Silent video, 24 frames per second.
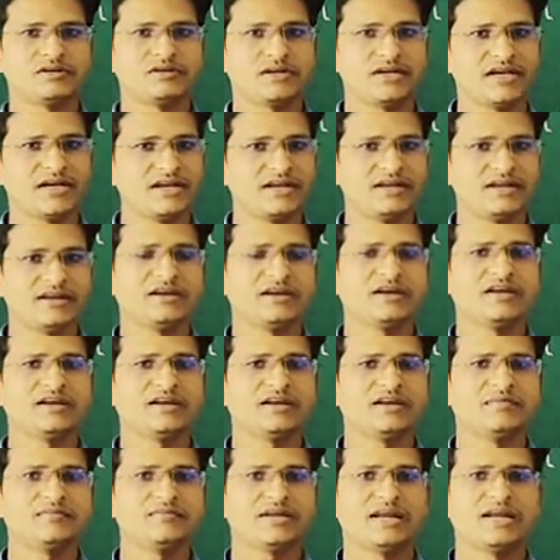again and
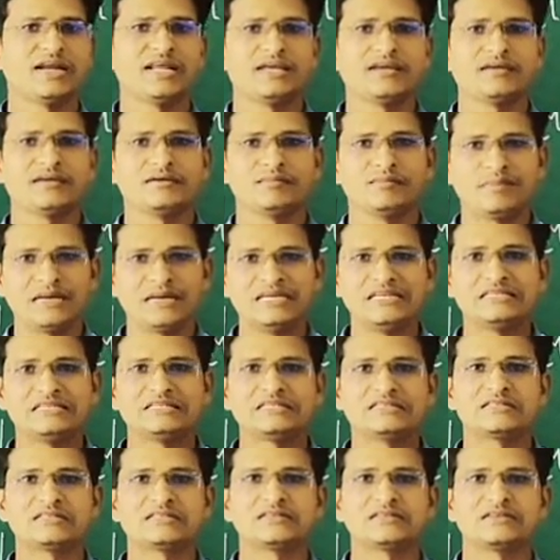again I am telling,
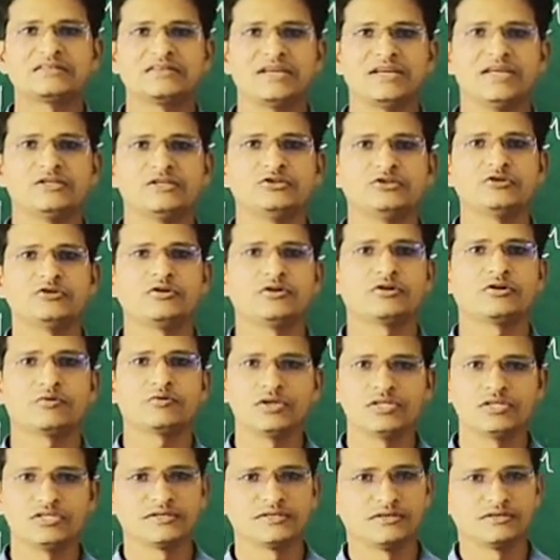please raise your
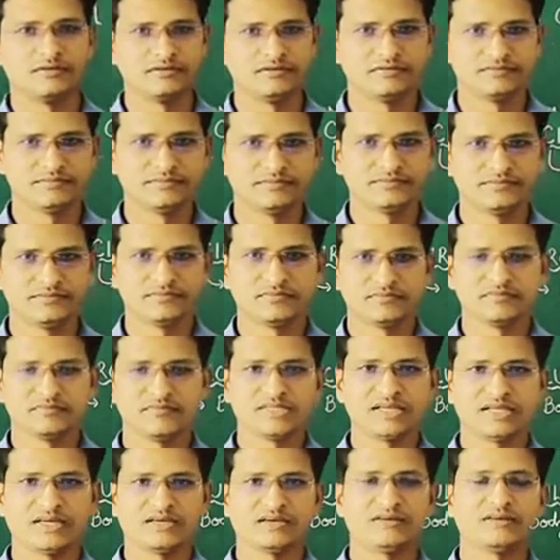question.
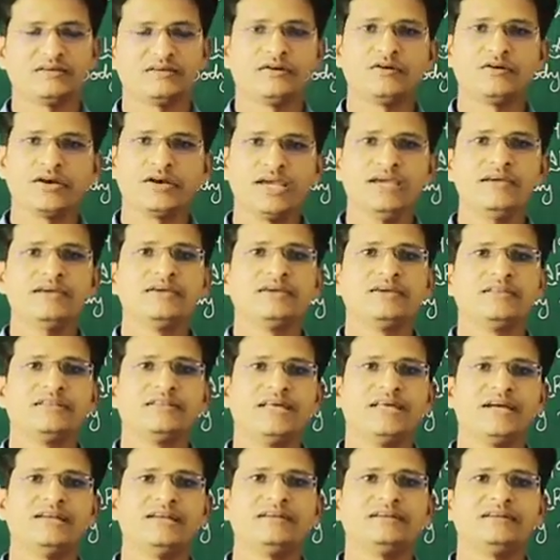Okay,
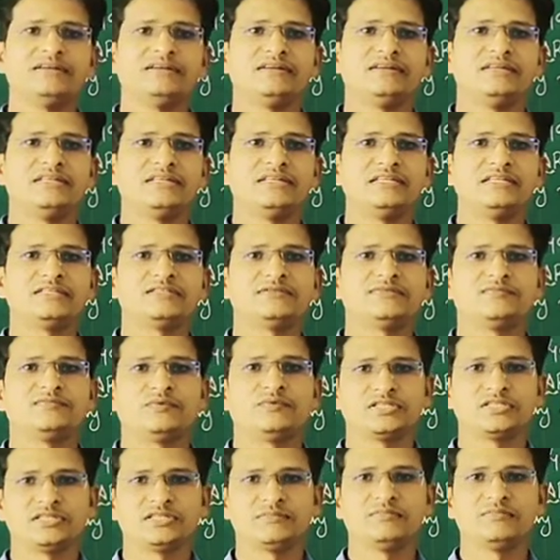then it is
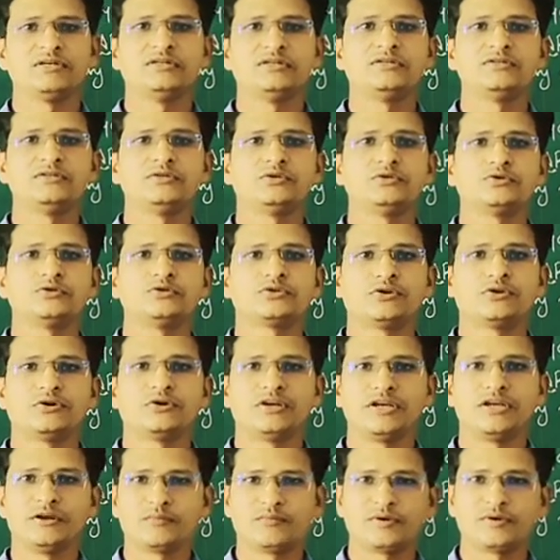possible to
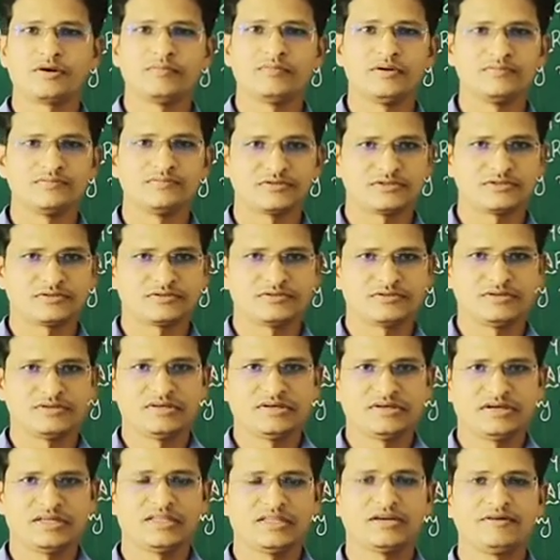solve your problems.
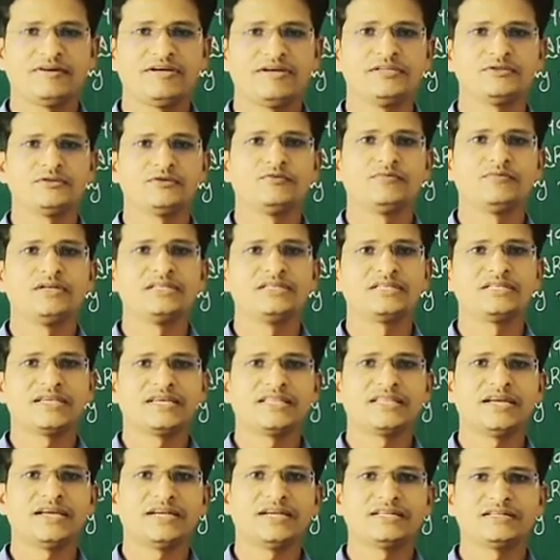Otherwise you will
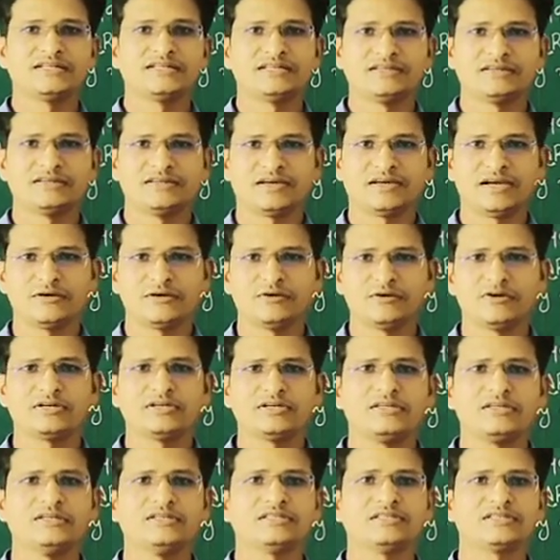say that I
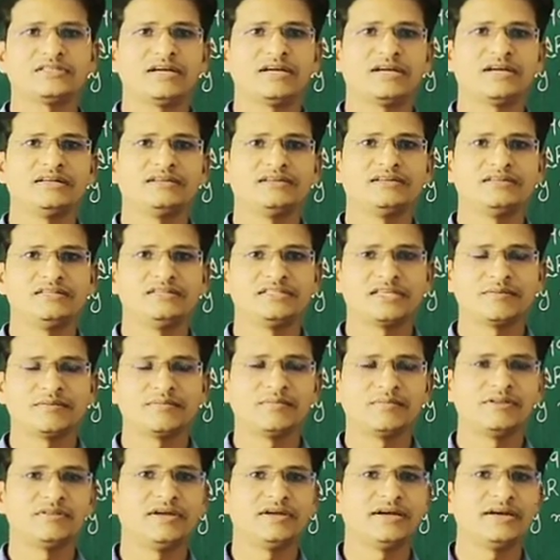don't understand, this
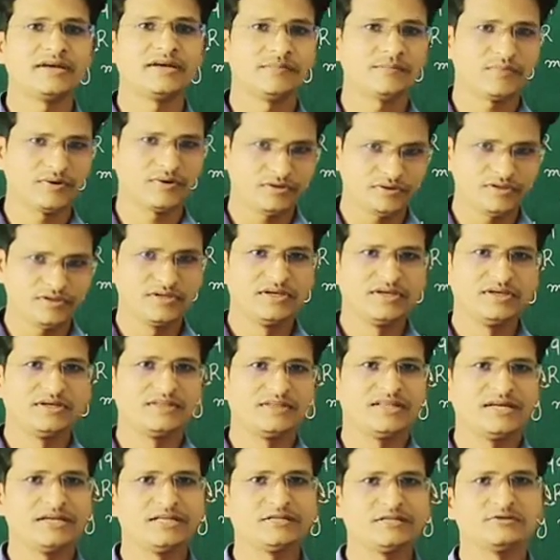happened, that happened.
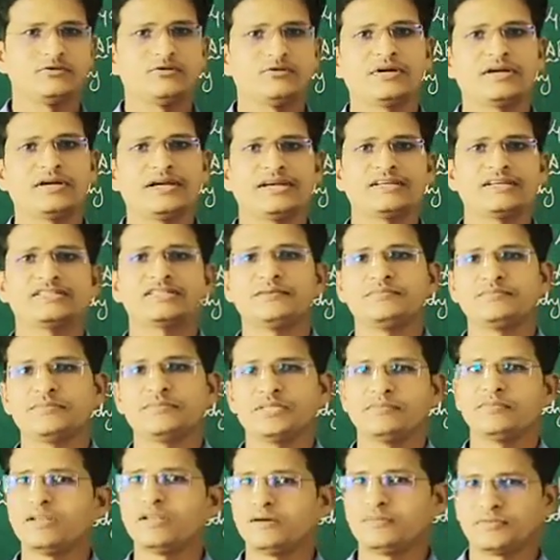That is not
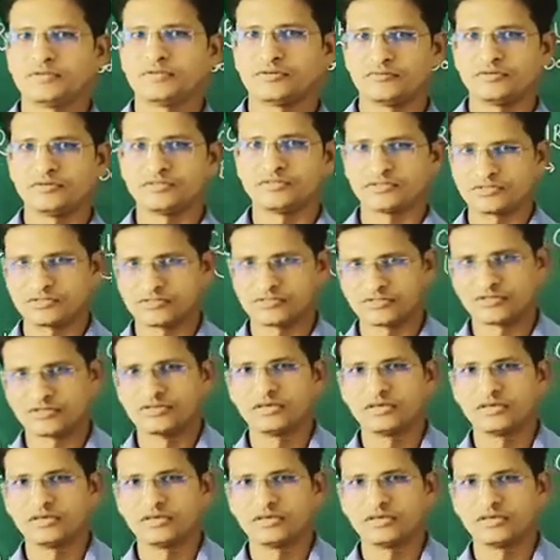acceptable afterwards.